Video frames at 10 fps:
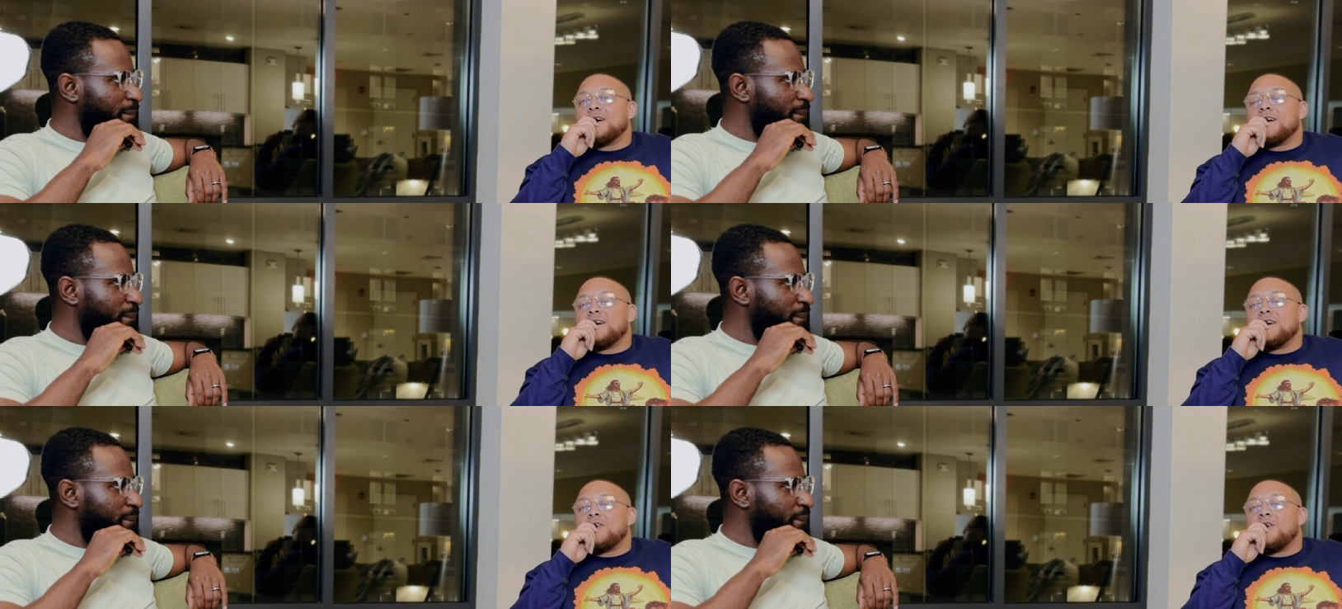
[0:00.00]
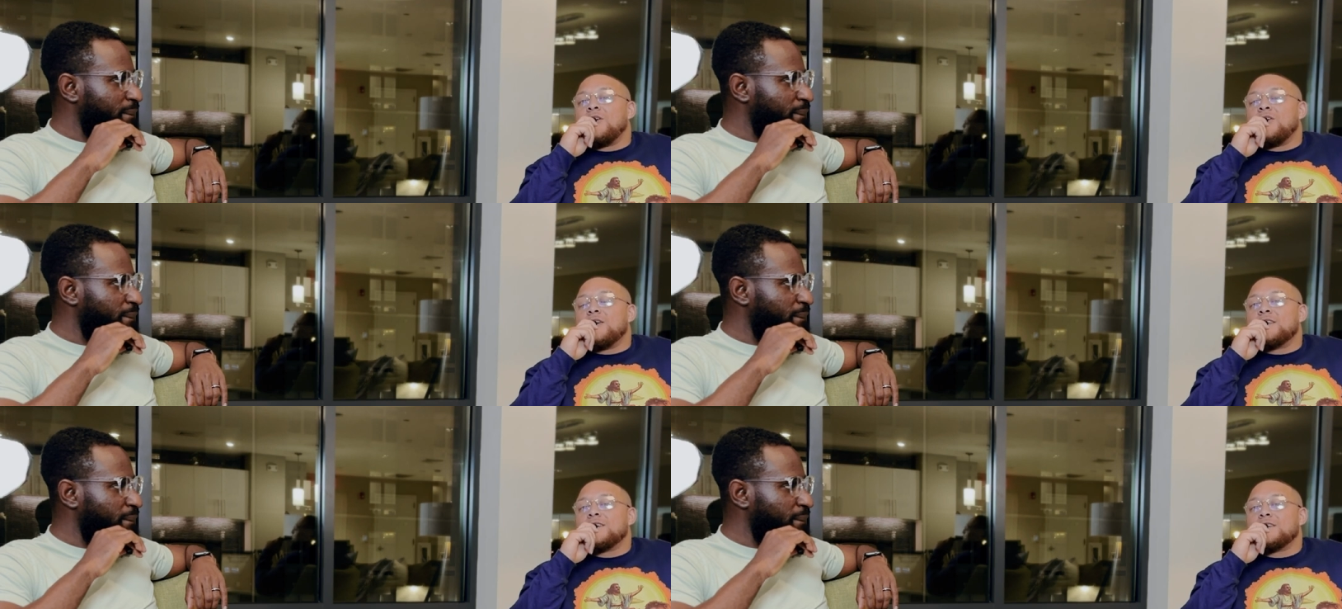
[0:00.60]
Speaker 1: uh,
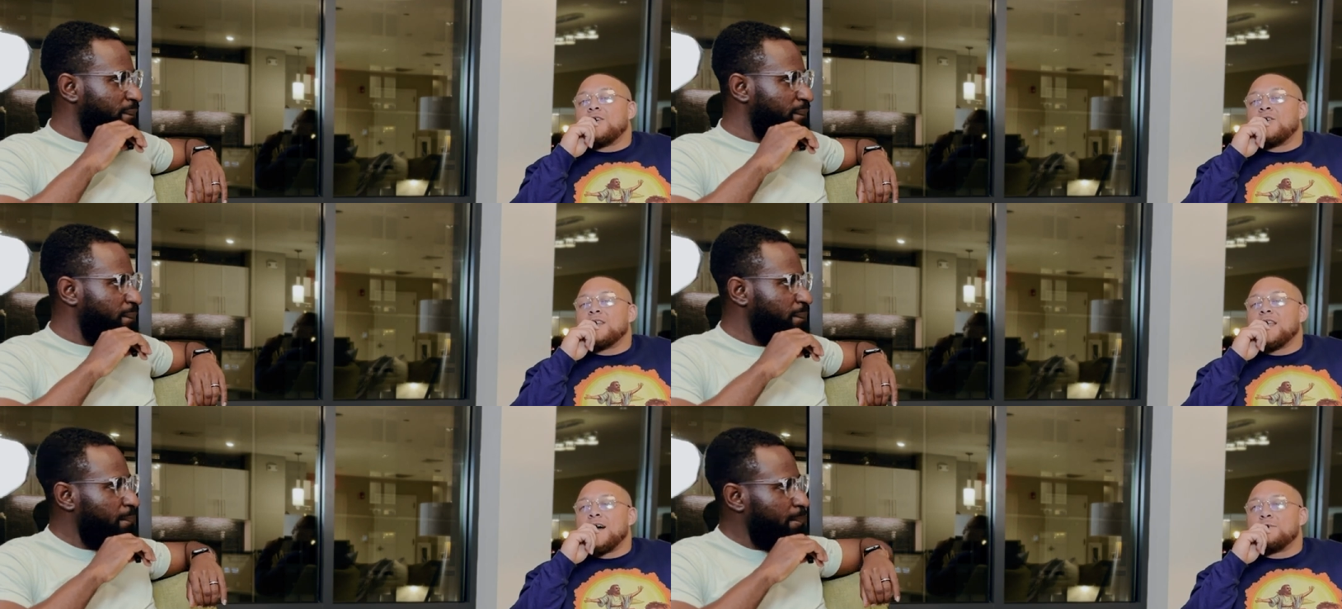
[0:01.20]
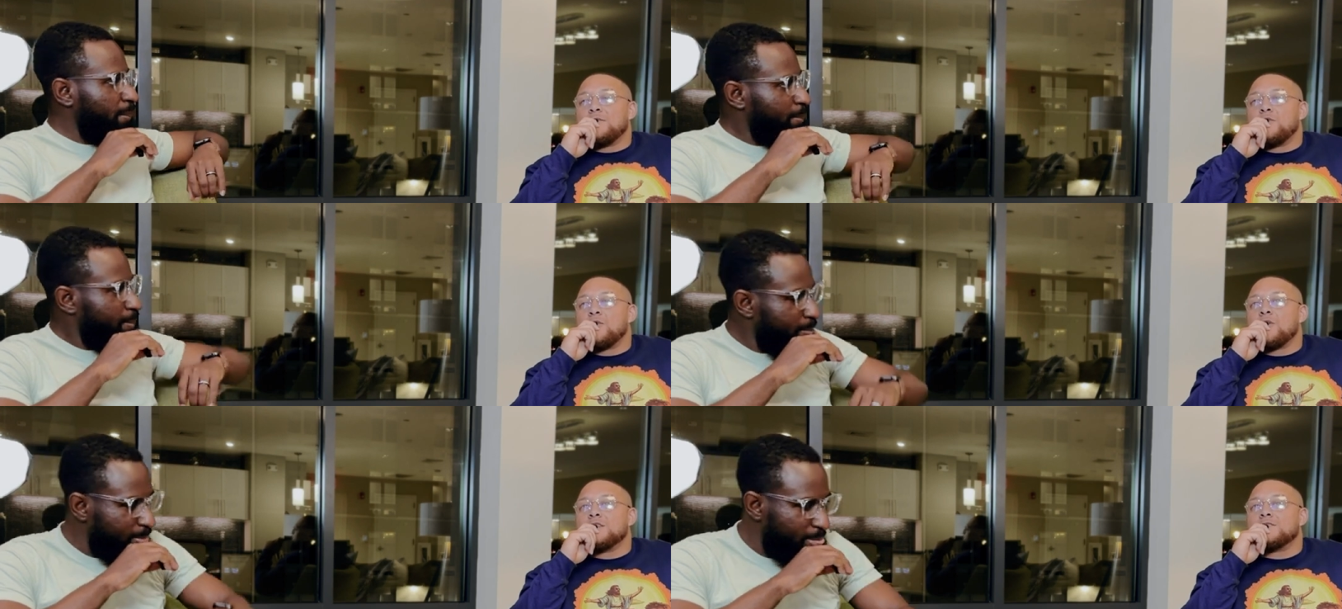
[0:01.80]
on online
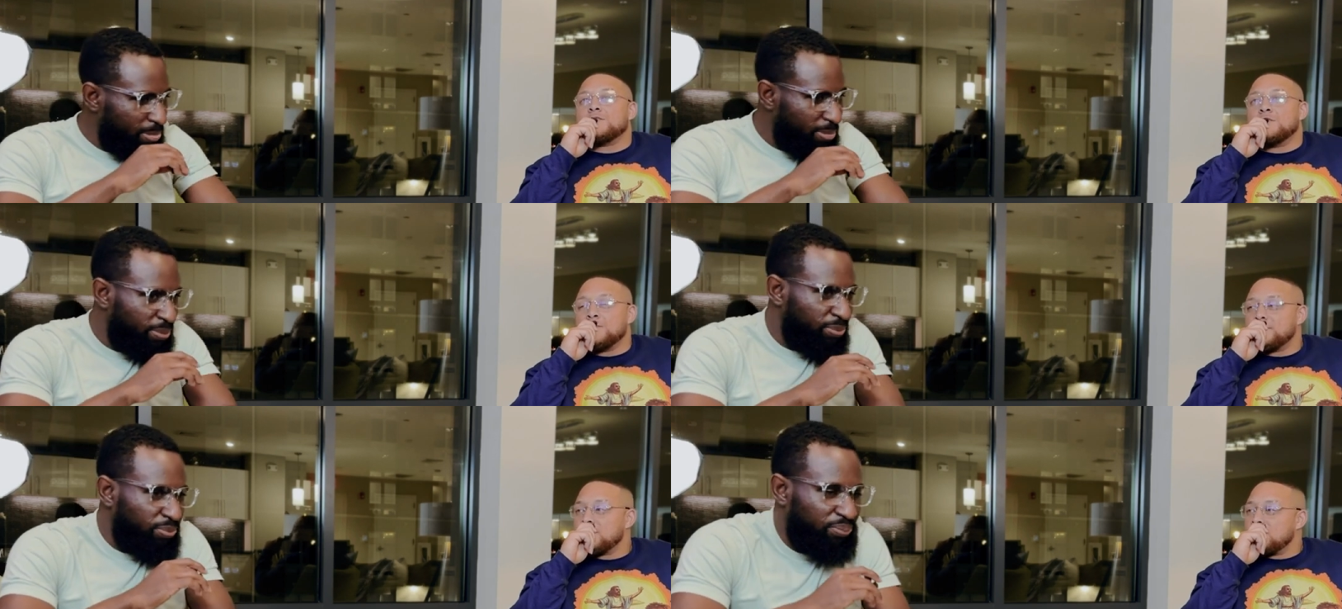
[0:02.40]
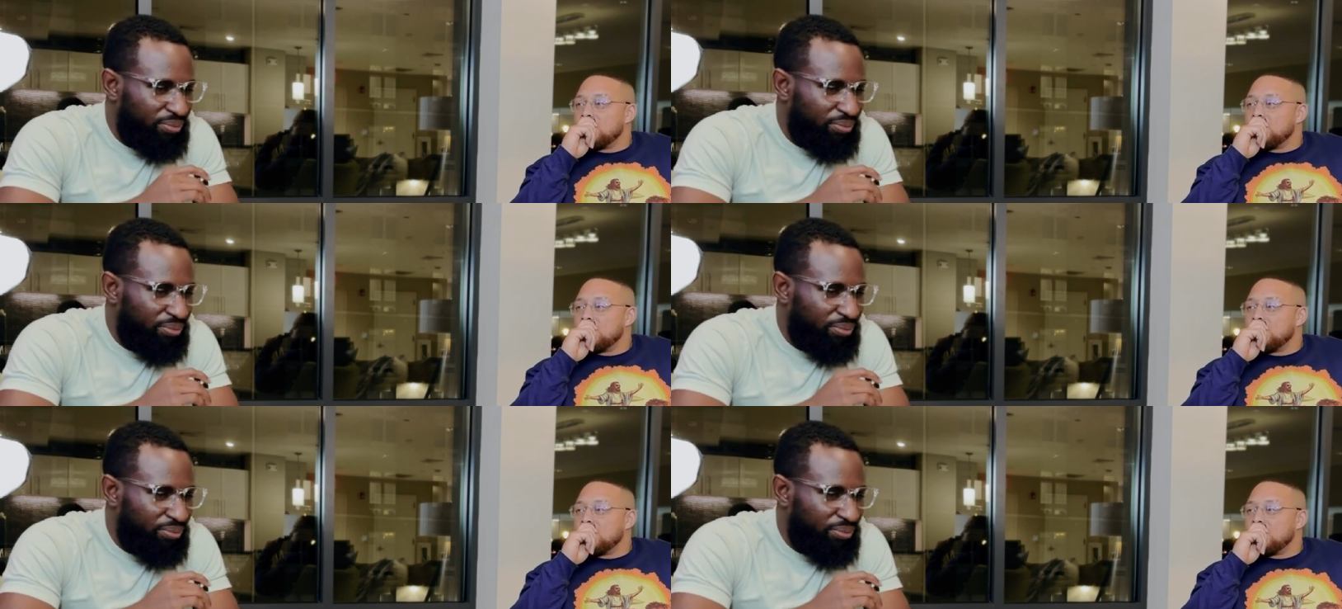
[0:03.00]
before on a Zoom.